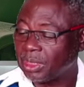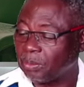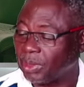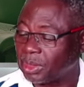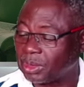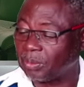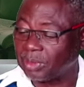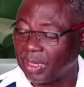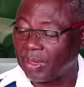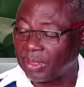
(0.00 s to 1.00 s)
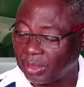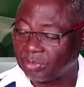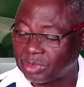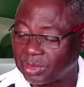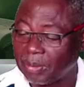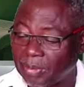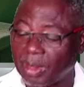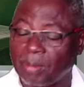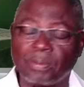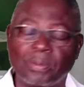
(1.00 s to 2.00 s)
He brings some down, lifts them
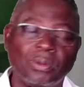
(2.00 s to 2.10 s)
up.